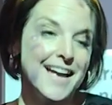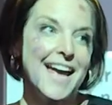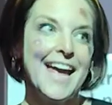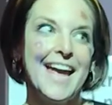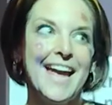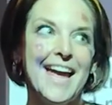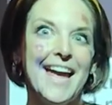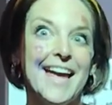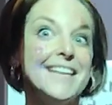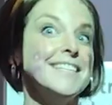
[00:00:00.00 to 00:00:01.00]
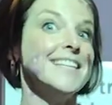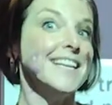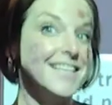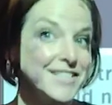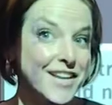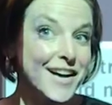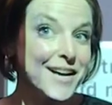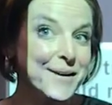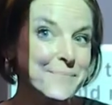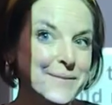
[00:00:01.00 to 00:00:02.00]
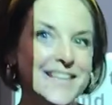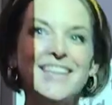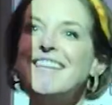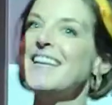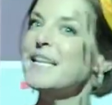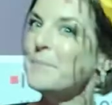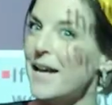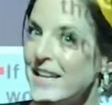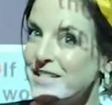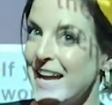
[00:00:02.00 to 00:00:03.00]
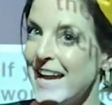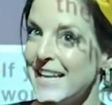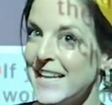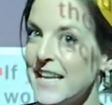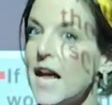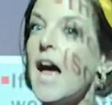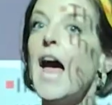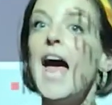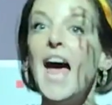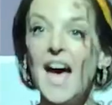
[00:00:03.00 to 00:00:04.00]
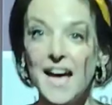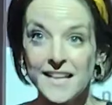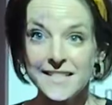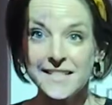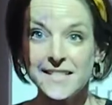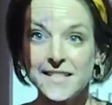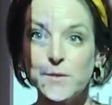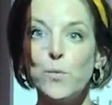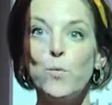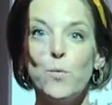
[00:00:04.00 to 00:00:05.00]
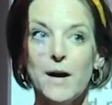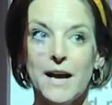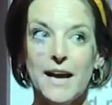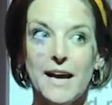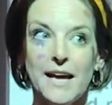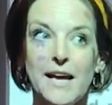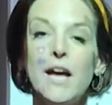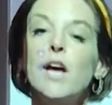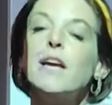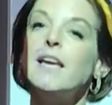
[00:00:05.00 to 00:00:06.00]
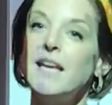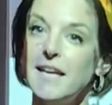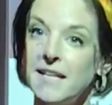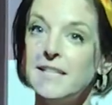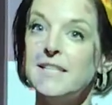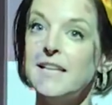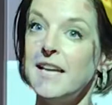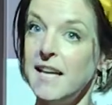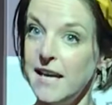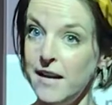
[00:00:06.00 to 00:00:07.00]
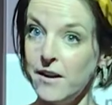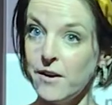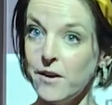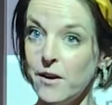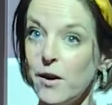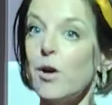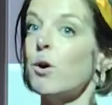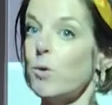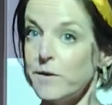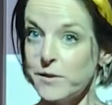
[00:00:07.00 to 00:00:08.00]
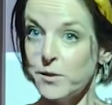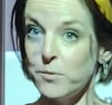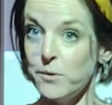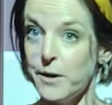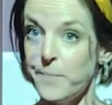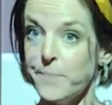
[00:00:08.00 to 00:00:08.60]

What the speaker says: And to get a job, you need to be educated. Hence why kids here go to school.